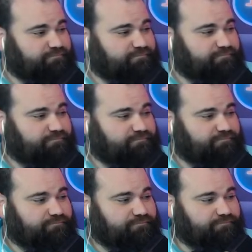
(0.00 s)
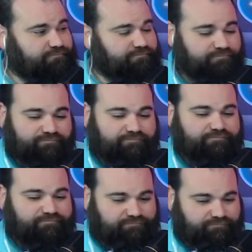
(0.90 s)

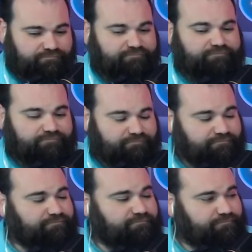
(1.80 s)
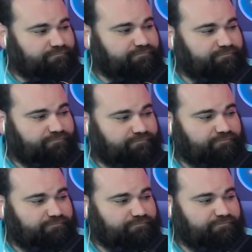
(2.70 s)

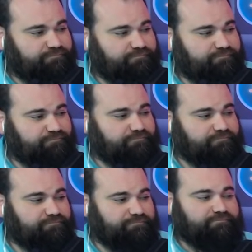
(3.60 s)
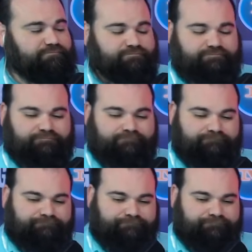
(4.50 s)

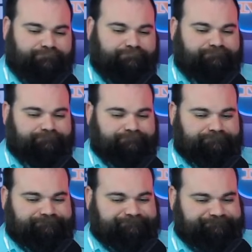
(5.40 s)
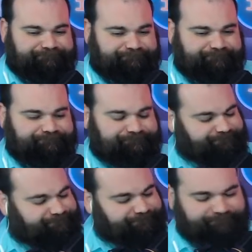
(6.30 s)

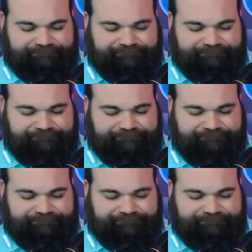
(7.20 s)
This person isn't speaking.